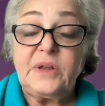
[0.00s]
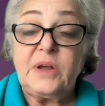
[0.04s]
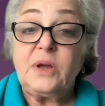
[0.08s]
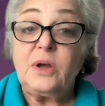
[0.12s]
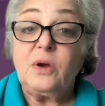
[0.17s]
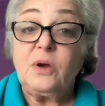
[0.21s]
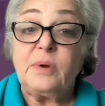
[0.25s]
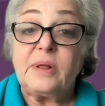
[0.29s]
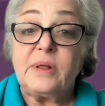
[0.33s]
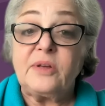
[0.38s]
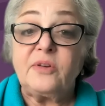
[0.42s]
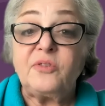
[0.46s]

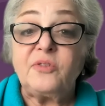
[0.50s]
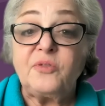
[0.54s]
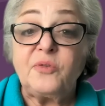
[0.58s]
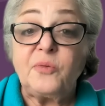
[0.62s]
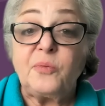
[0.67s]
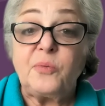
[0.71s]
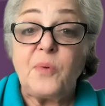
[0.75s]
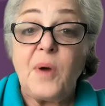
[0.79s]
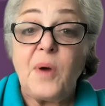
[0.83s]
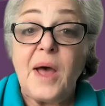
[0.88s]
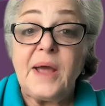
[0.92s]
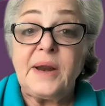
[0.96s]
Well, a
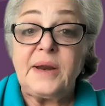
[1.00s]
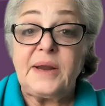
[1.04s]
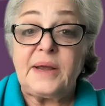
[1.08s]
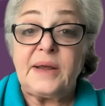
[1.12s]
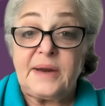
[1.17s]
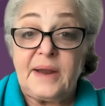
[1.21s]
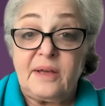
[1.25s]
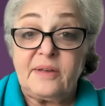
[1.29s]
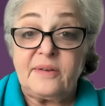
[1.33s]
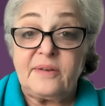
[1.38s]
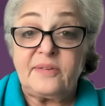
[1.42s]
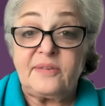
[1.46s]
SWOT
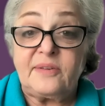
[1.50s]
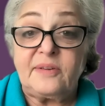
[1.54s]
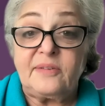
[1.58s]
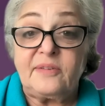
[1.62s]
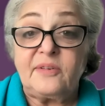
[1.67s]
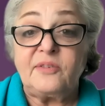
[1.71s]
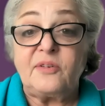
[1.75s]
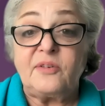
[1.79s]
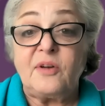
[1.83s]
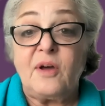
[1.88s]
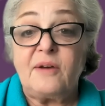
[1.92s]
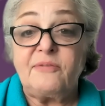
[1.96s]

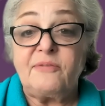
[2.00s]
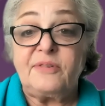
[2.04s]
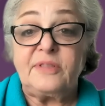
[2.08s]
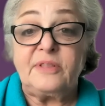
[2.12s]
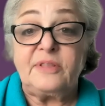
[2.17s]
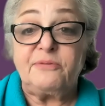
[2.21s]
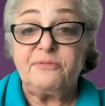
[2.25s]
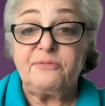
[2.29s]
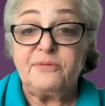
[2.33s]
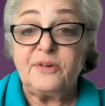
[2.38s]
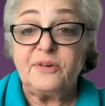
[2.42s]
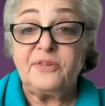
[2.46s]
analysis is often
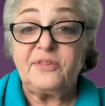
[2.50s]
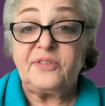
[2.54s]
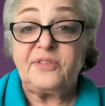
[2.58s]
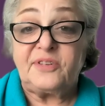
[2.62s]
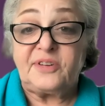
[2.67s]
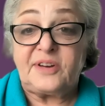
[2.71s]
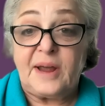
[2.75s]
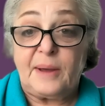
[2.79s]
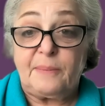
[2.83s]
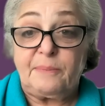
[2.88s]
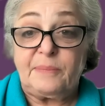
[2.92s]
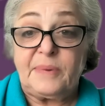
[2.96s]
the first
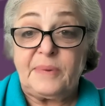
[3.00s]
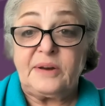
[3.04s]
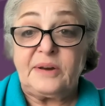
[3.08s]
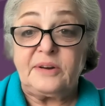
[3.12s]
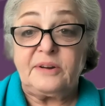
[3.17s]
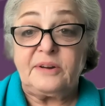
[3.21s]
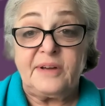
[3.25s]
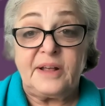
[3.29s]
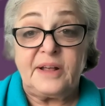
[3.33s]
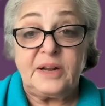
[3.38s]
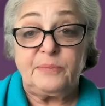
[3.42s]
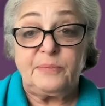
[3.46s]
step in
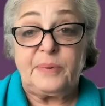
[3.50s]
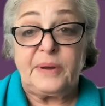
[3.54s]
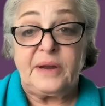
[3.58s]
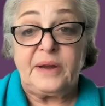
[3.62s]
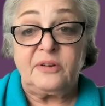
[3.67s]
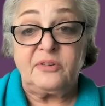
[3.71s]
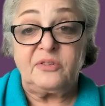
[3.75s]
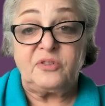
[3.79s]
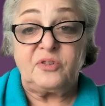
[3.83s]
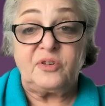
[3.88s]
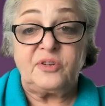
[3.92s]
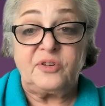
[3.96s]
developing
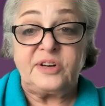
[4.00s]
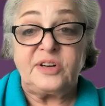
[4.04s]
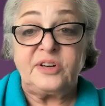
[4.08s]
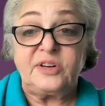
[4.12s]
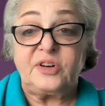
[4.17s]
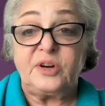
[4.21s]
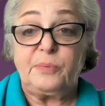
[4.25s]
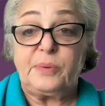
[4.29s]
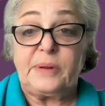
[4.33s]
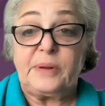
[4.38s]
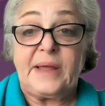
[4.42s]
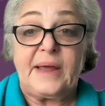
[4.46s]
a
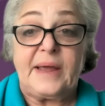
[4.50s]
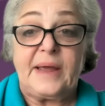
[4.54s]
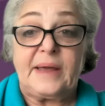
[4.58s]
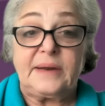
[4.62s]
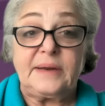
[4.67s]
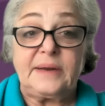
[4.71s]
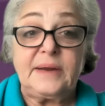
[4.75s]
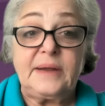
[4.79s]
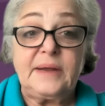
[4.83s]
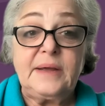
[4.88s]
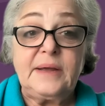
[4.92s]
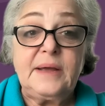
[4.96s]
strategic
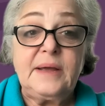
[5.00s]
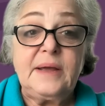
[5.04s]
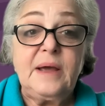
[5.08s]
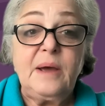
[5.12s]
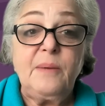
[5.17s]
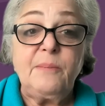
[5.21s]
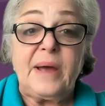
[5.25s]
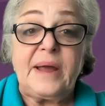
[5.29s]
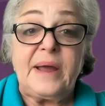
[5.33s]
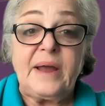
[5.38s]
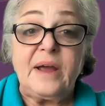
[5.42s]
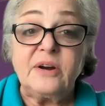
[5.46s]
plan.
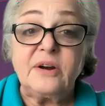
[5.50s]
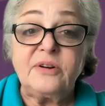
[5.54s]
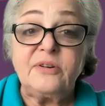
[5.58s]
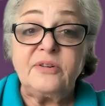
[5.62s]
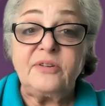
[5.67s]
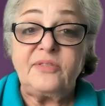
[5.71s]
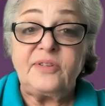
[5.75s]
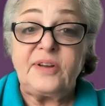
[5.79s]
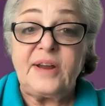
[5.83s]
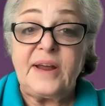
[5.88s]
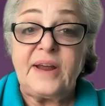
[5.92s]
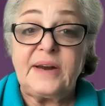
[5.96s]
By
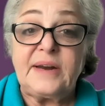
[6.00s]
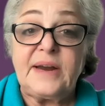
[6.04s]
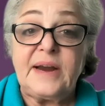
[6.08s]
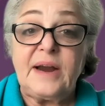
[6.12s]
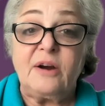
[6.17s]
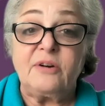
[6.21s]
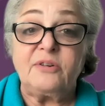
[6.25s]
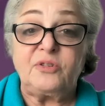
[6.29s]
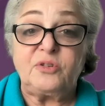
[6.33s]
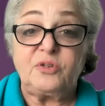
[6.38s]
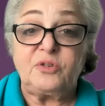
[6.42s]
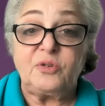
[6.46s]
understanding
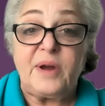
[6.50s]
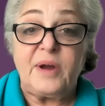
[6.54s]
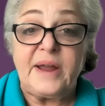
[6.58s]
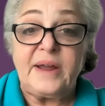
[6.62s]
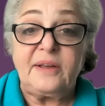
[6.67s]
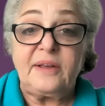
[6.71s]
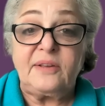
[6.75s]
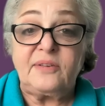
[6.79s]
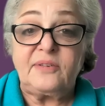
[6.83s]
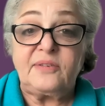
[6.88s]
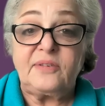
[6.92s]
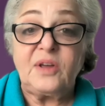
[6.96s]
our
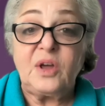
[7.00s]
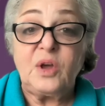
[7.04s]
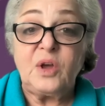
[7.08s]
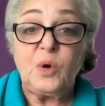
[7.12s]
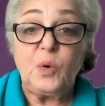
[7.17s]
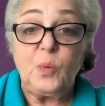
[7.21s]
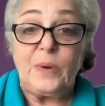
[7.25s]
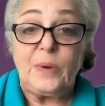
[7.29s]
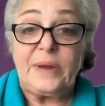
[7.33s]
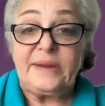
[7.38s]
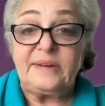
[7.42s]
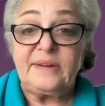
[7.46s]
strengths,
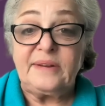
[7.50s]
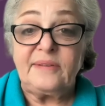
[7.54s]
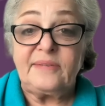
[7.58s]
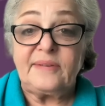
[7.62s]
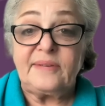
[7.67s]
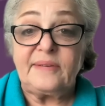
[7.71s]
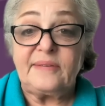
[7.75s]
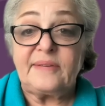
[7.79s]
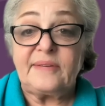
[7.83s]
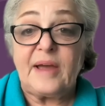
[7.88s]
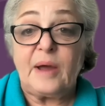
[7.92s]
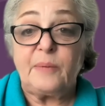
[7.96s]

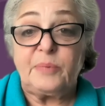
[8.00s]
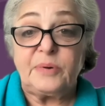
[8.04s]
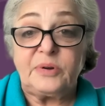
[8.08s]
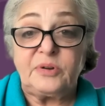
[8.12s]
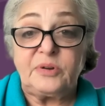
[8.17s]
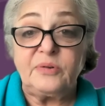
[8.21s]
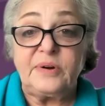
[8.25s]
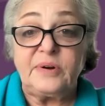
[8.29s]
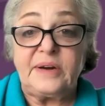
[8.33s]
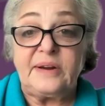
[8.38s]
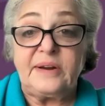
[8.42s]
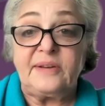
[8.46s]
weaknesses,
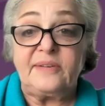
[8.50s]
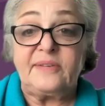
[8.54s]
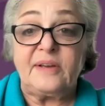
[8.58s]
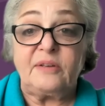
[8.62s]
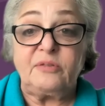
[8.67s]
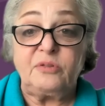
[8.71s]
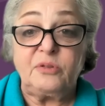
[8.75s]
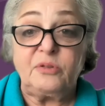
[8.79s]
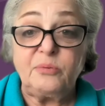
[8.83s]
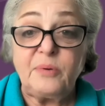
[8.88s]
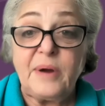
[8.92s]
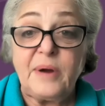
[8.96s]
opportunities,
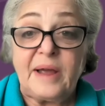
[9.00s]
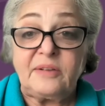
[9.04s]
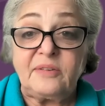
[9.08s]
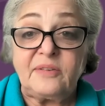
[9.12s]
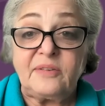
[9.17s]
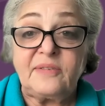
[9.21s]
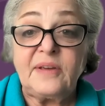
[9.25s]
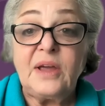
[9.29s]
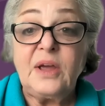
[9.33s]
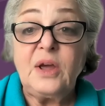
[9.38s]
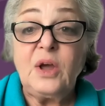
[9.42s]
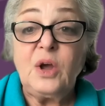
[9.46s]
and
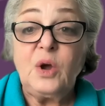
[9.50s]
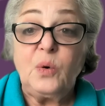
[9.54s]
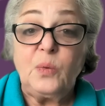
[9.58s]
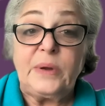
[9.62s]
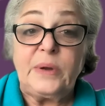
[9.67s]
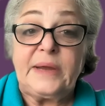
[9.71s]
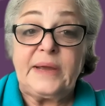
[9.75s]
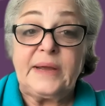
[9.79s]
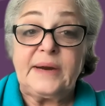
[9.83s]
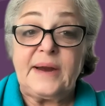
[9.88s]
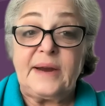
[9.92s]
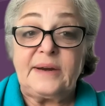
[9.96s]
threats,
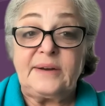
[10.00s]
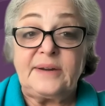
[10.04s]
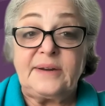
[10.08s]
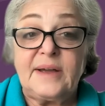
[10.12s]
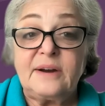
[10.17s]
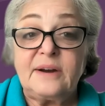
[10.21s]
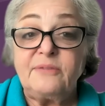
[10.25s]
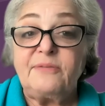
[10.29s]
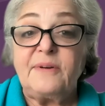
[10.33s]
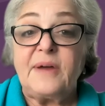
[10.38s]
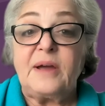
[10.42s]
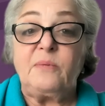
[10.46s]
we can
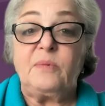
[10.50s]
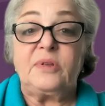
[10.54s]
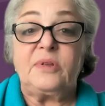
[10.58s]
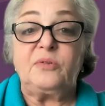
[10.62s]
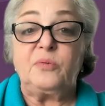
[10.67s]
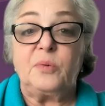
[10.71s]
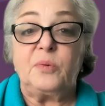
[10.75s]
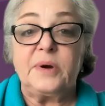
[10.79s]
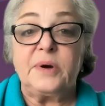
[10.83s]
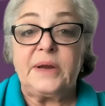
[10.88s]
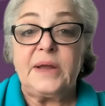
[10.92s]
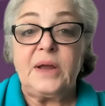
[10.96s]
identify
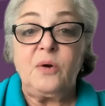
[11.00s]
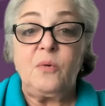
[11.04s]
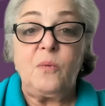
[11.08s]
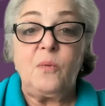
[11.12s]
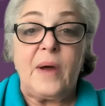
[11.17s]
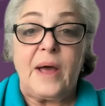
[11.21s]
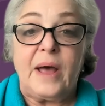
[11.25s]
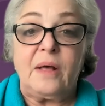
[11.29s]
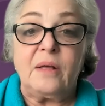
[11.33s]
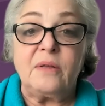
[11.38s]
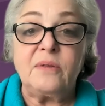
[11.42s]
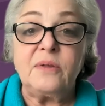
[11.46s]
what's working
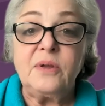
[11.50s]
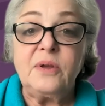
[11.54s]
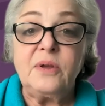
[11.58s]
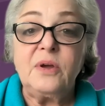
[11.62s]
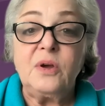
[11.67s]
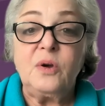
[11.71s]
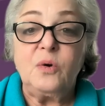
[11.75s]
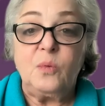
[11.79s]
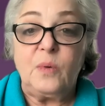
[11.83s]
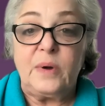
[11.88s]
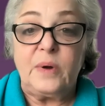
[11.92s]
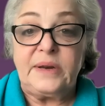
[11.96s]
well,
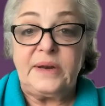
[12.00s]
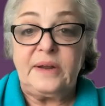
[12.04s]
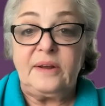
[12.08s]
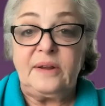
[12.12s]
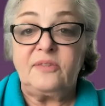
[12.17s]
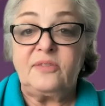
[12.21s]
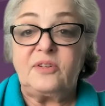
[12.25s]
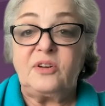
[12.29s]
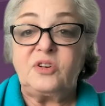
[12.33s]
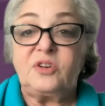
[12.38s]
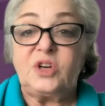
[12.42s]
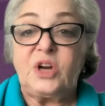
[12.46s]
what
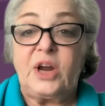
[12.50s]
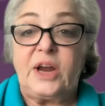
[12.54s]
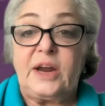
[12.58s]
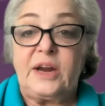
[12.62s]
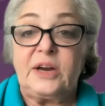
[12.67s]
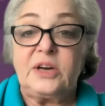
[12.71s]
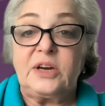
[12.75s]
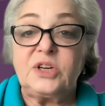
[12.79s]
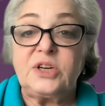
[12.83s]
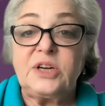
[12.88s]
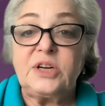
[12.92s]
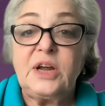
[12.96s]
needs to
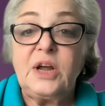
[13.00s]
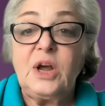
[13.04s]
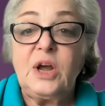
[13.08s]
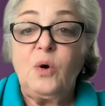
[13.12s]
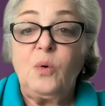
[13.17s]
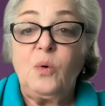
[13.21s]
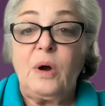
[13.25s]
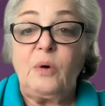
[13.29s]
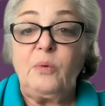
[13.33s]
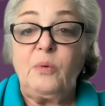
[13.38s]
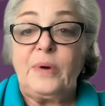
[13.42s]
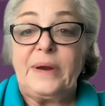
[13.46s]
change,
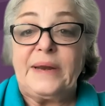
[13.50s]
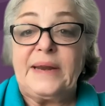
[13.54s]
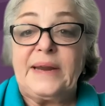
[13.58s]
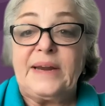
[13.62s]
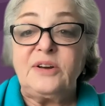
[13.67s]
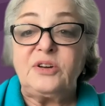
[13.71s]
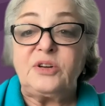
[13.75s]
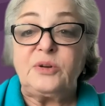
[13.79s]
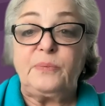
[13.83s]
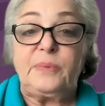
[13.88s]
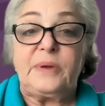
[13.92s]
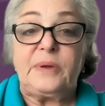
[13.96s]
what we
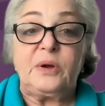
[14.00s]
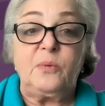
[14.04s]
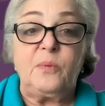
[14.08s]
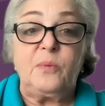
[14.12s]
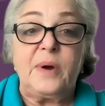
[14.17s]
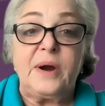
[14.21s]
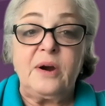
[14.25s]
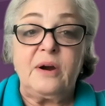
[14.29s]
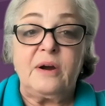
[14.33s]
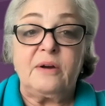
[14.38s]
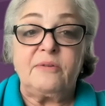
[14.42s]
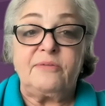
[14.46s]
need to be
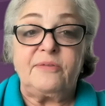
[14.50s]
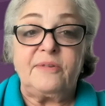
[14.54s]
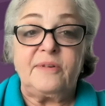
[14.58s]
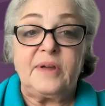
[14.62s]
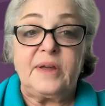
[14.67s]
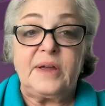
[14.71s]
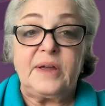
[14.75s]
aware of